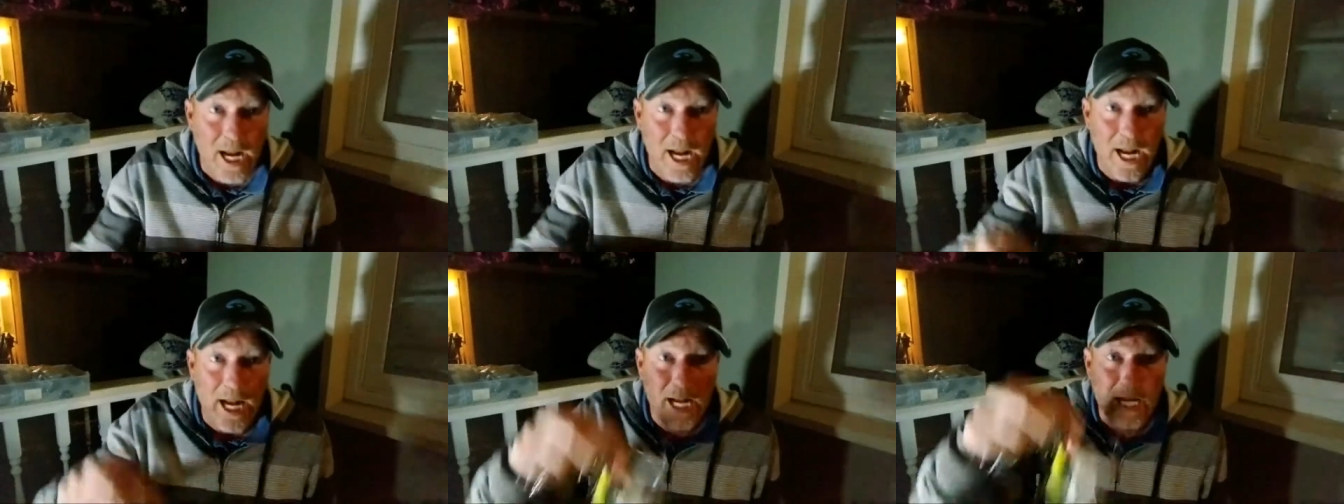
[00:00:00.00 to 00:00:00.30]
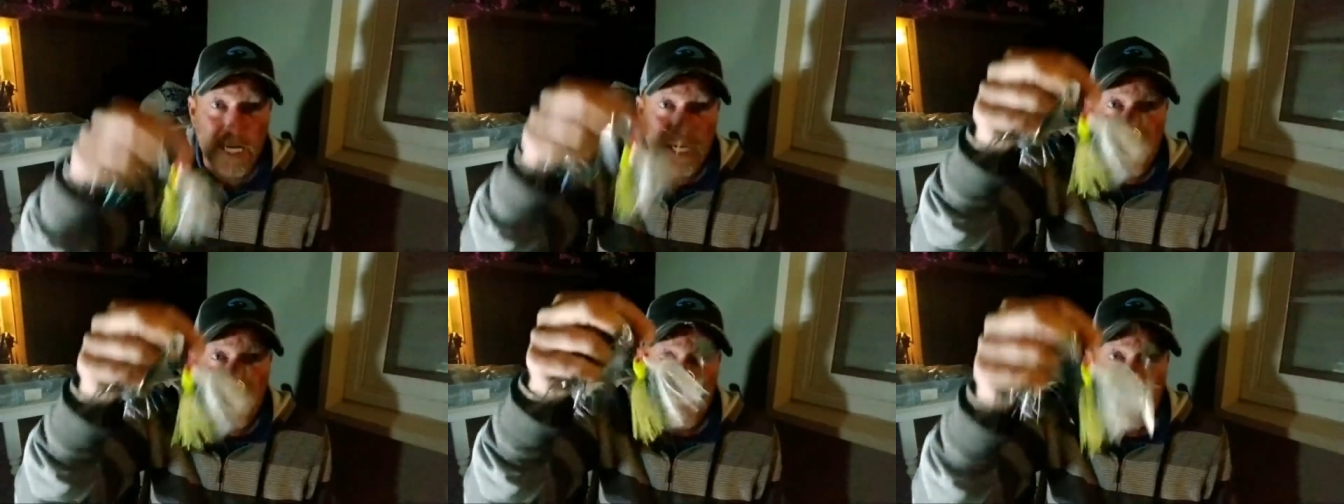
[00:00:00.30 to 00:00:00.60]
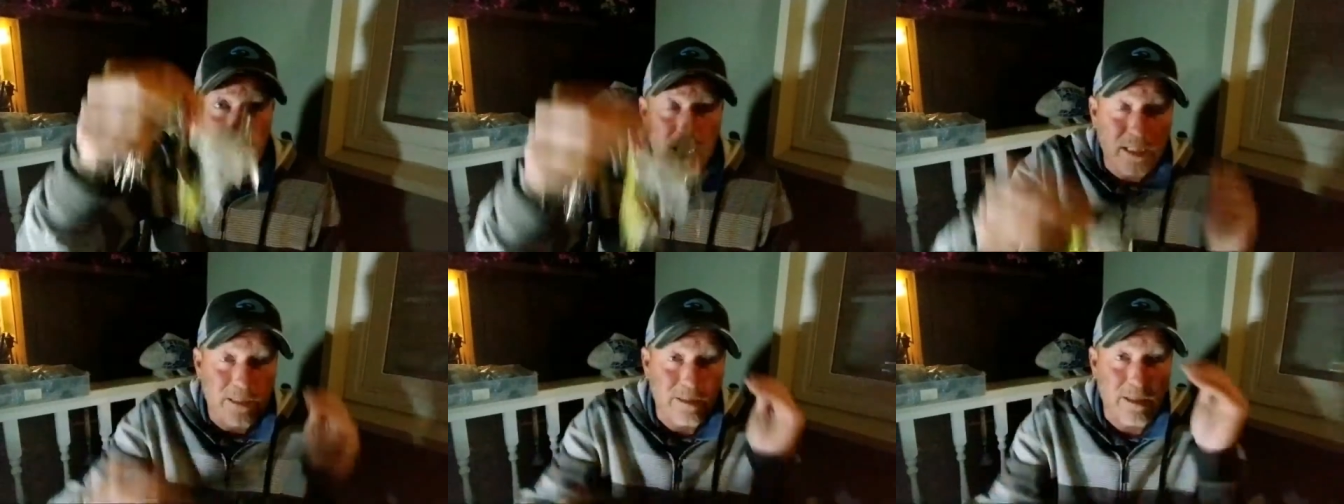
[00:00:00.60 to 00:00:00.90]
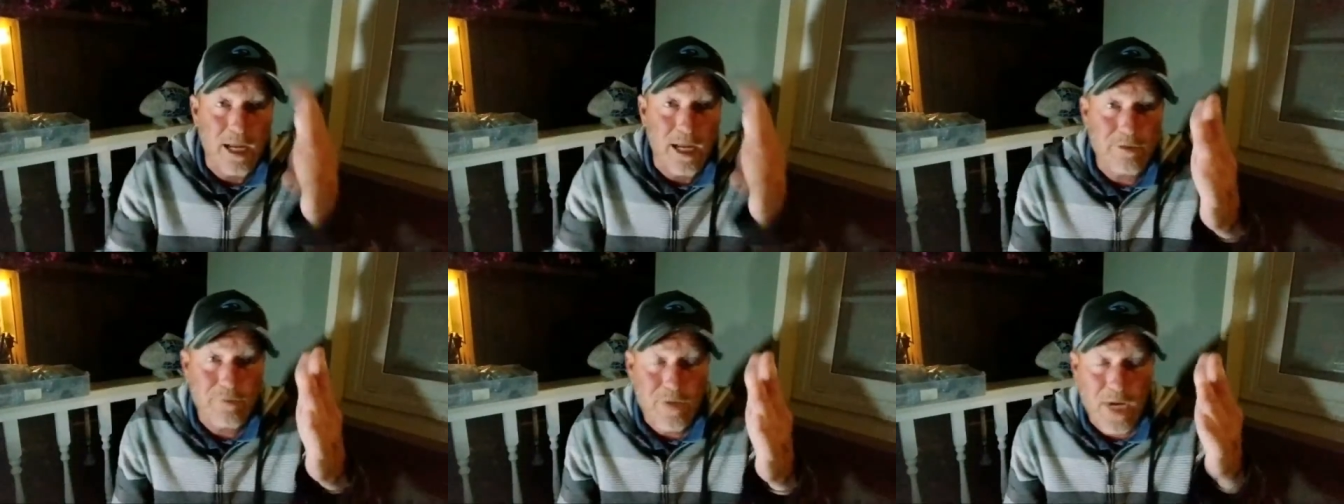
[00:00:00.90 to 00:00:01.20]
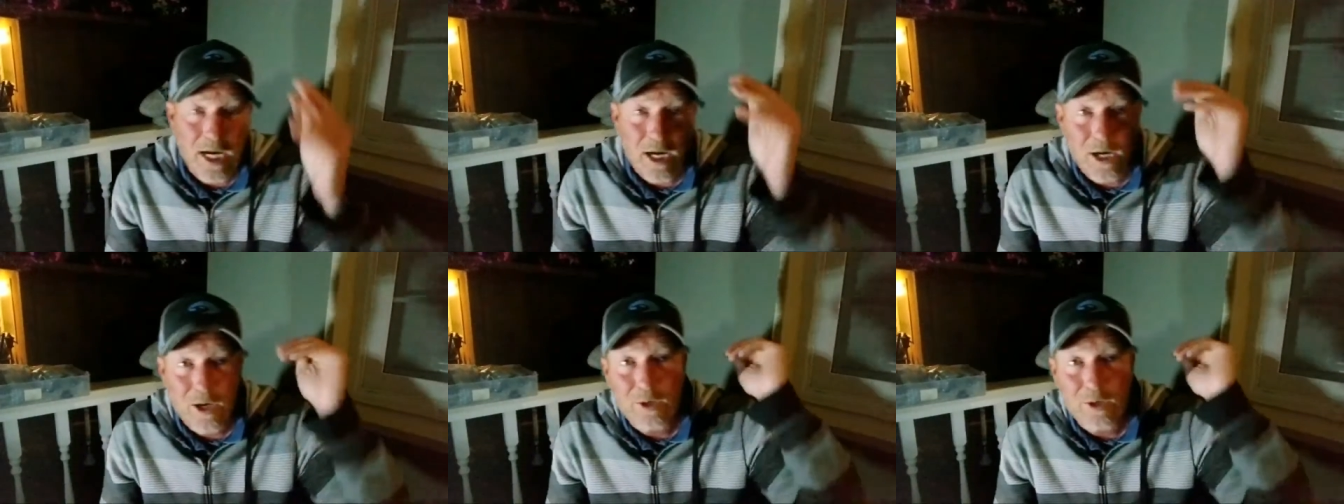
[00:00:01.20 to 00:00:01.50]
And it's live
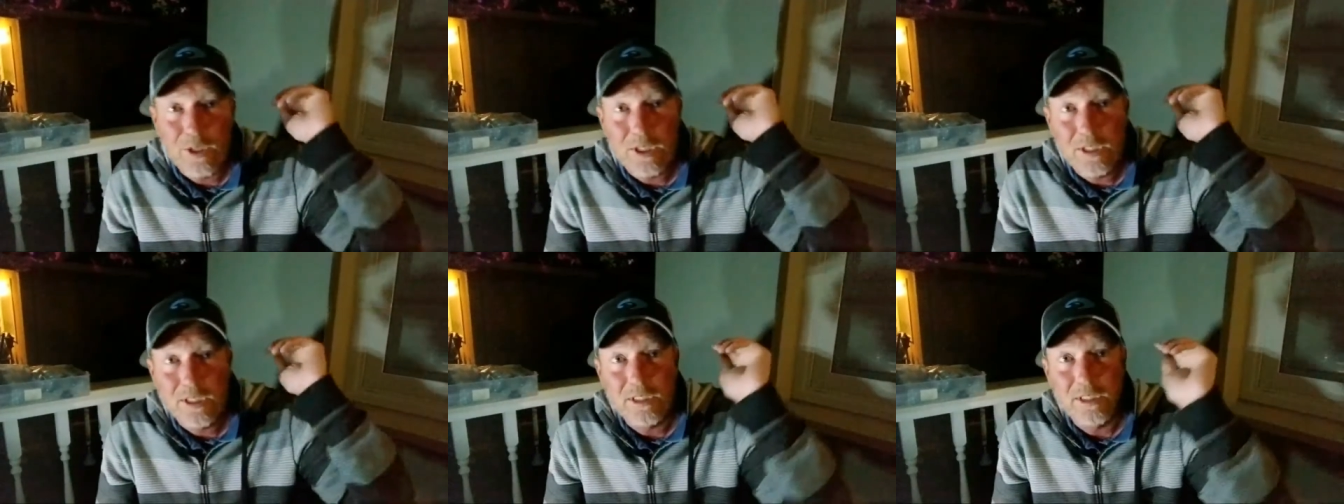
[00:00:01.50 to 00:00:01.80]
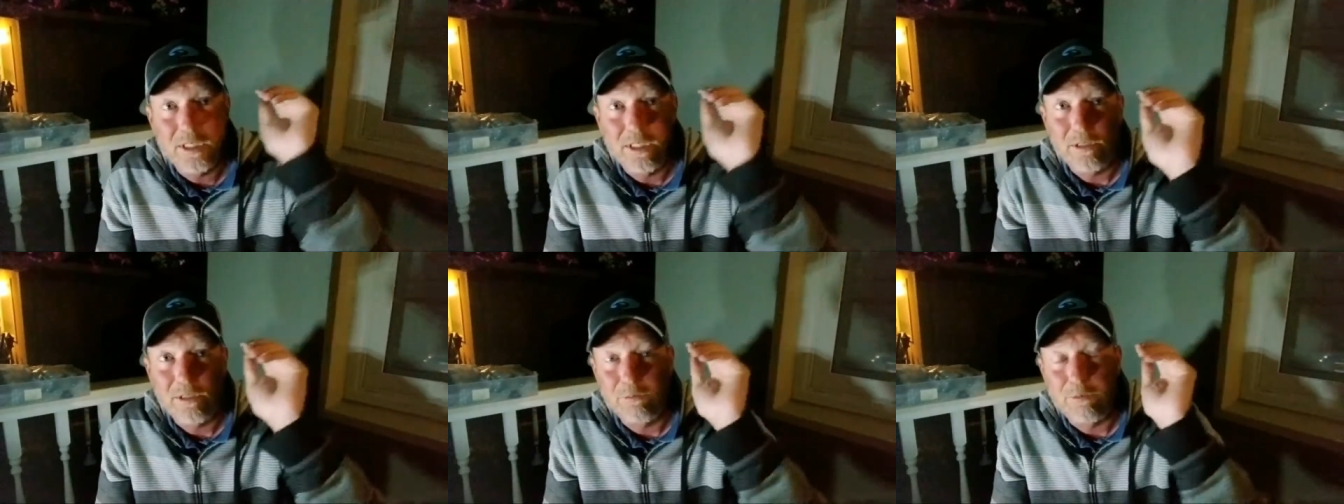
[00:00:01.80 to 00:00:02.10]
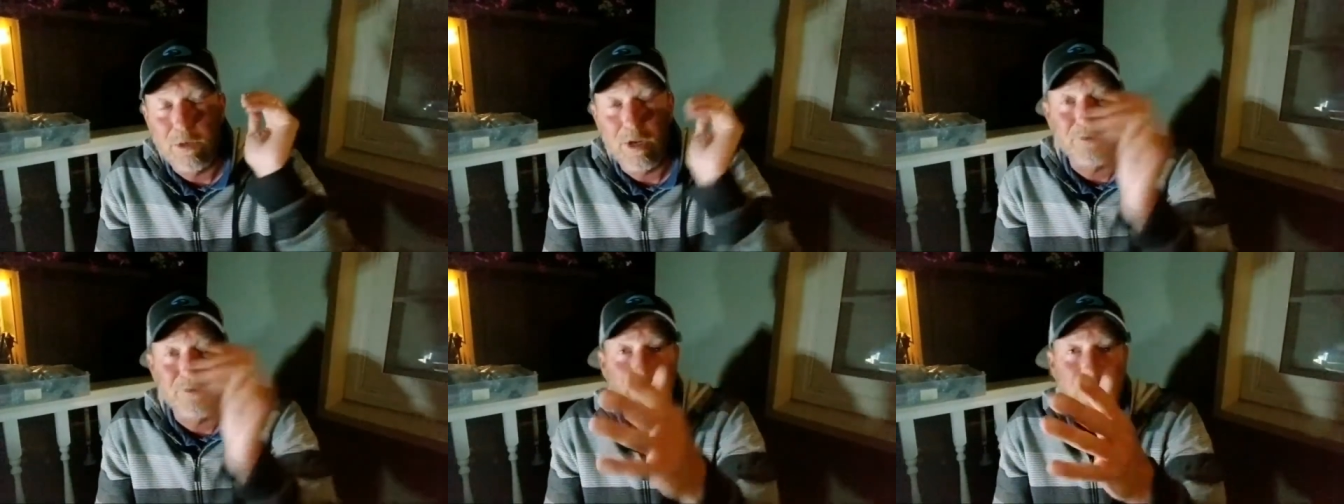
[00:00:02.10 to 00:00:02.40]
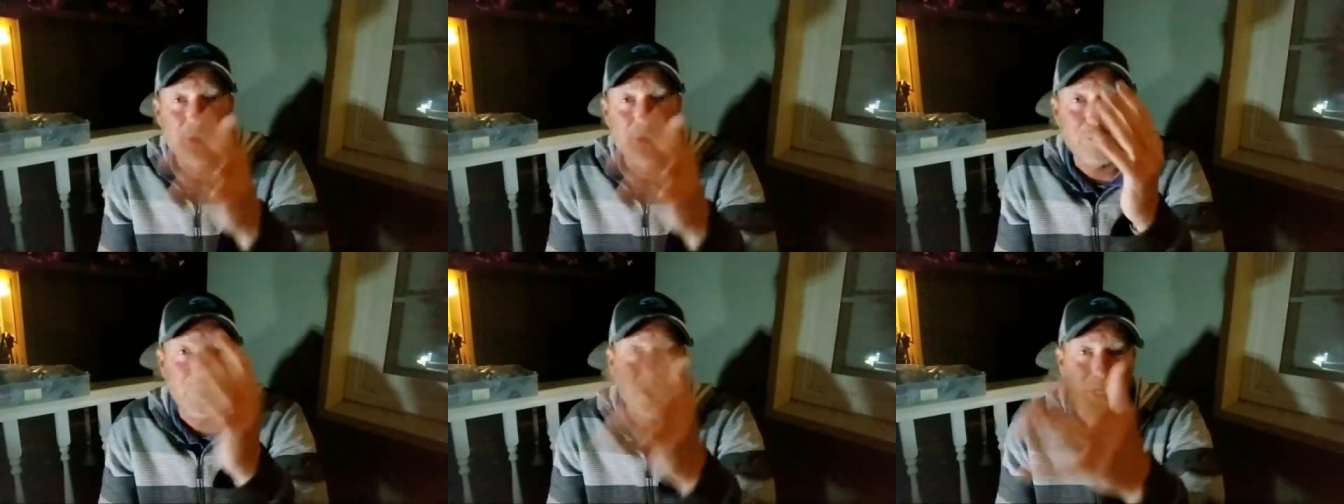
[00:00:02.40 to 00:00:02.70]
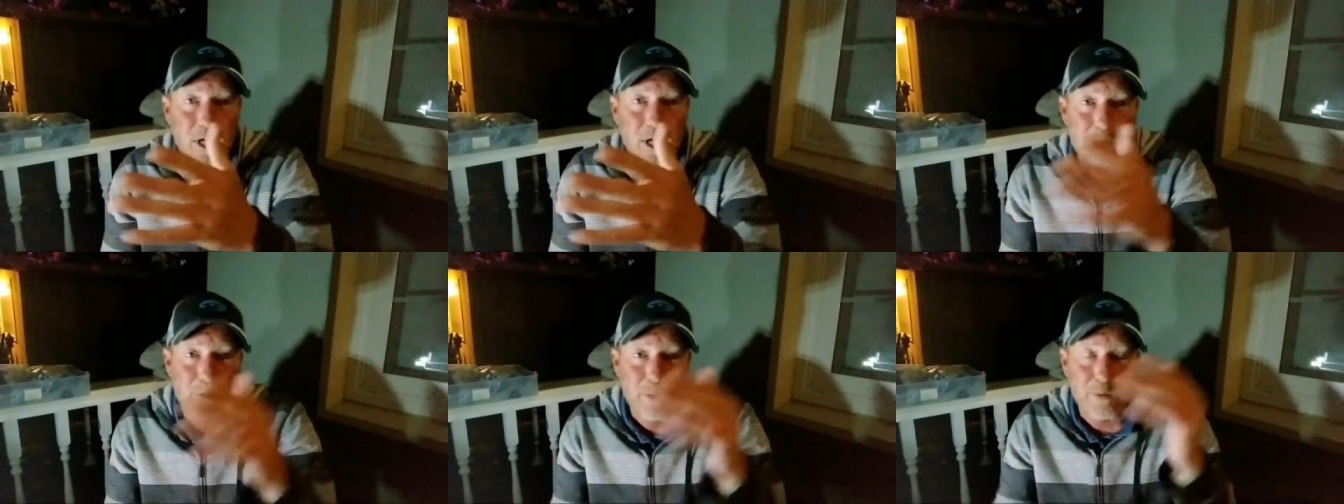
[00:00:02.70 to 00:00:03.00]
now. We have fun. We
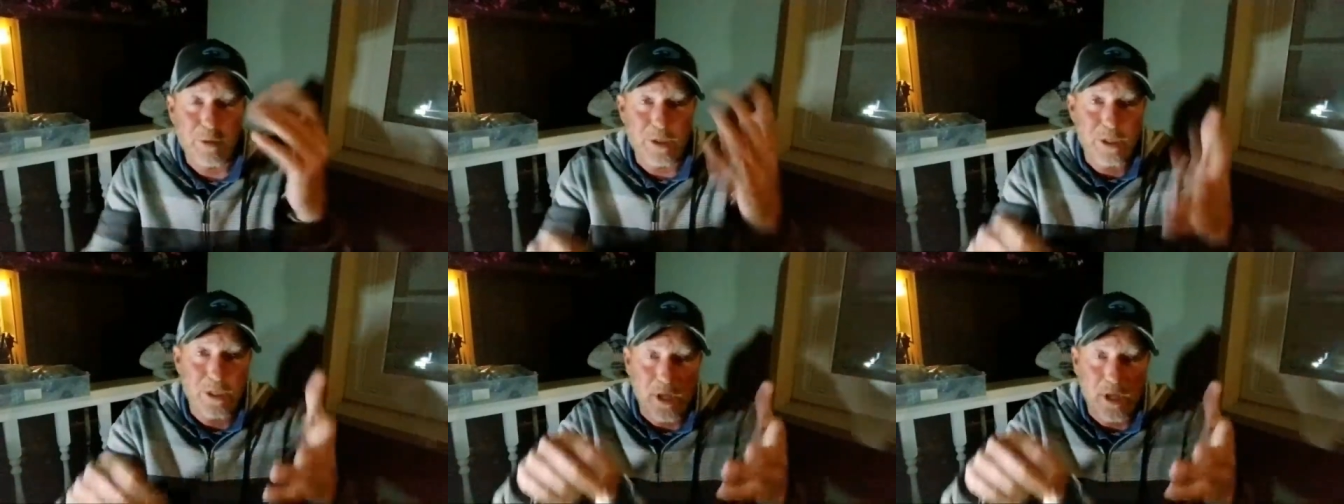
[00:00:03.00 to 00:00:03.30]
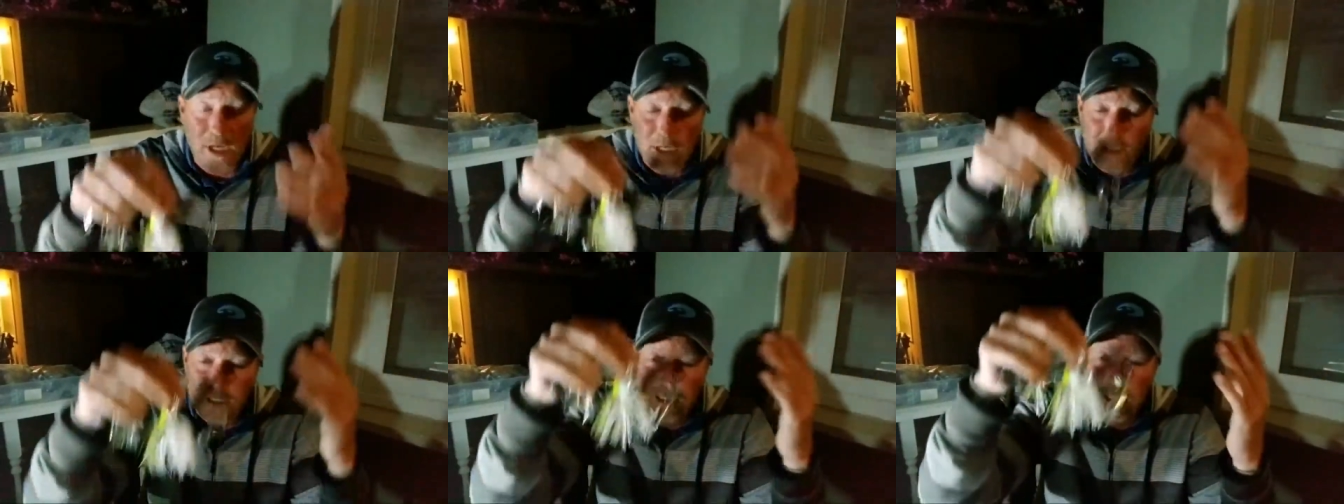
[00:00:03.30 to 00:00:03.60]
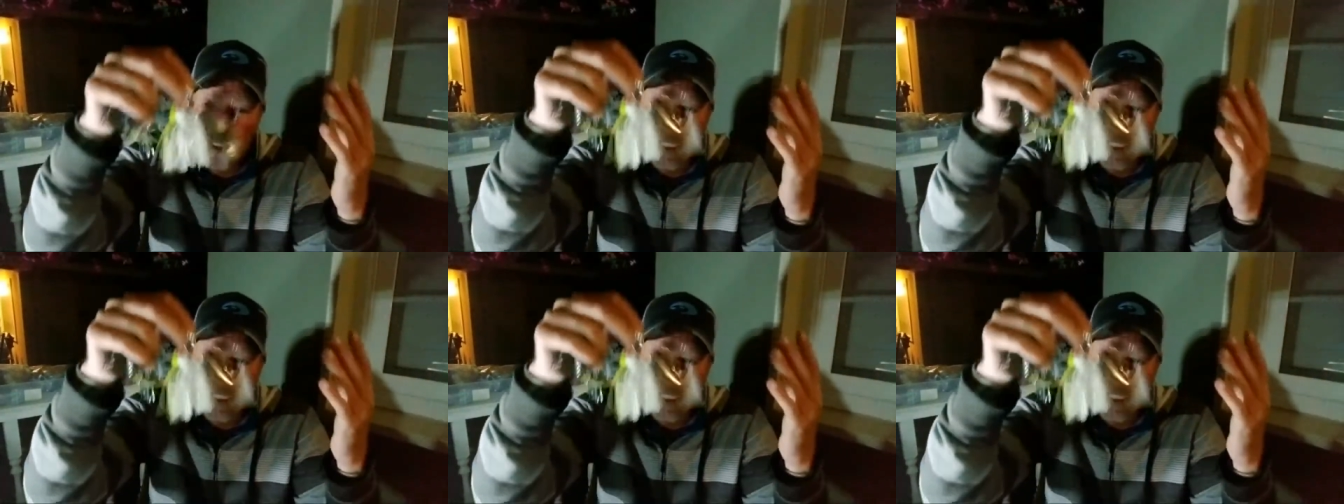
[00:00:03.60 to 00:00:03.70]
comment. We talk.